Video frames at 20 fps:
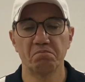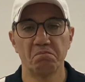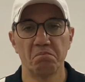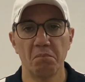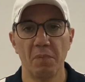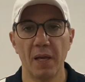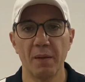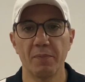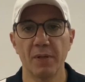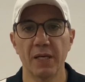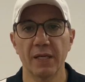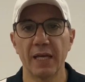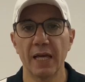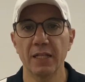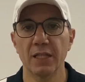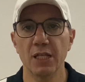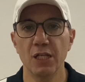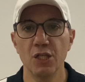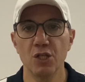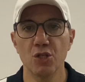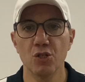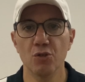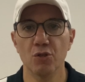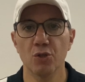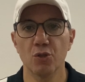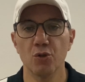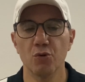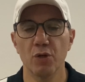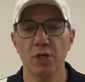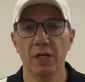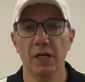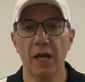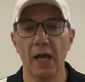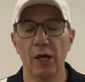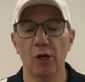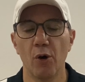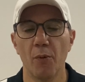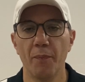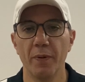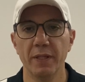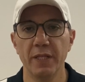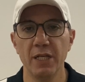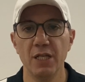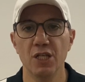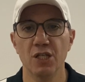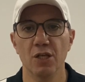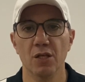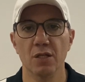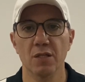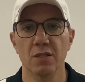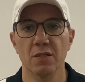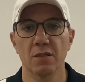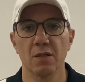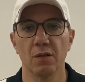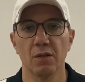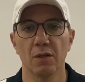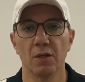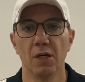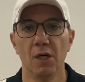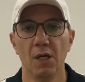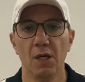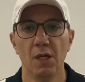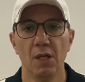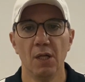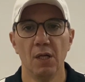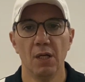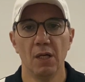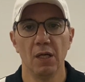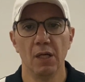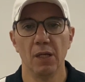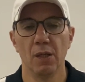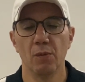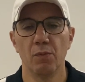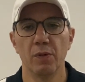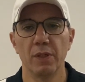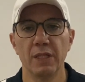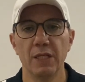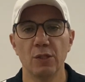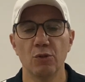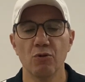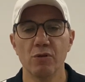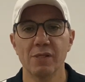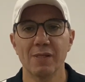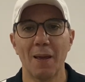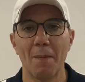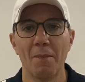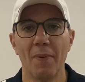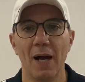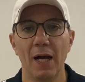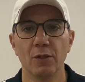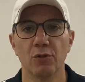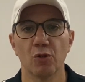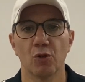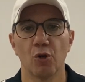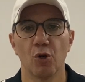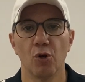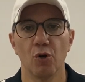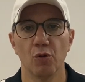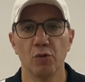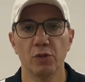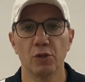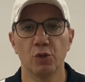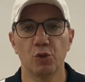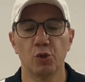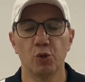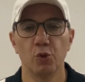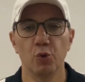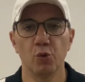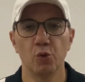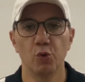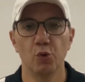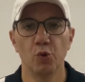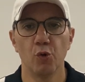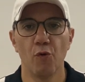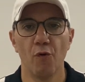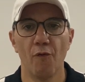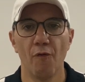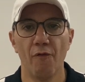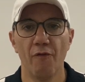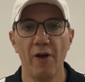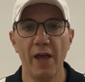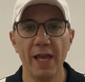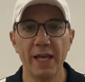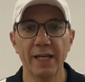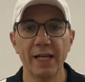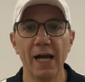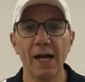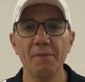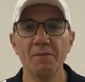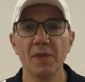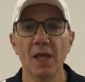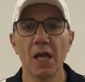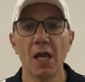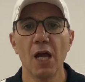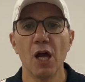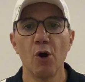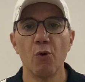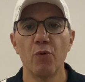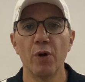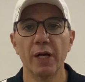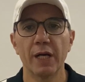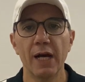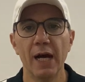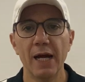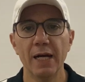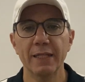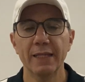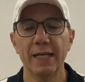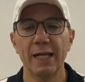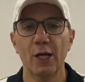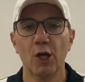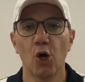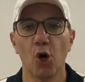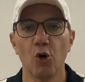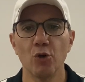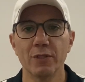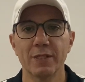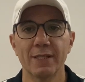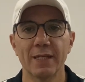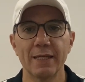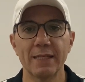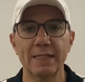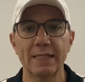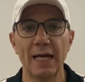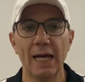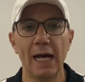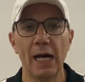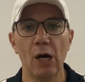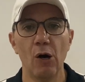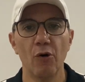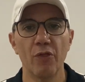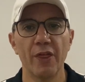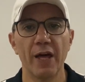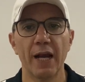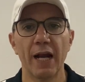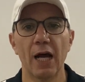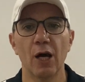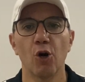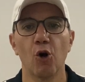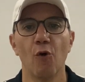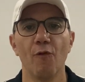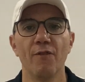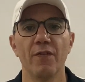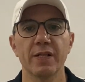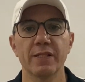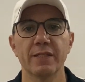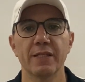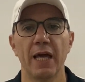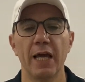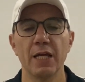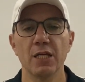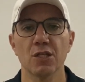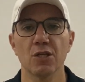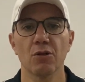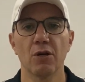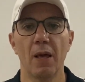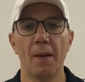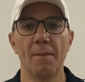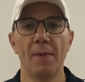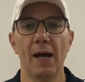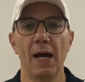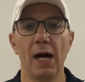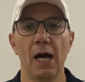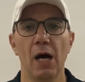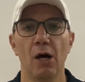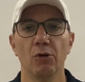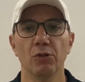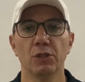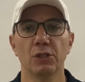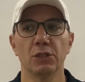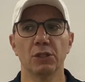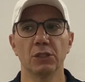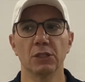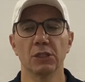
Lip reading: maybe get injured during a competition. So we need to say bye to Veiga. Regarding Conceição, there are conversations about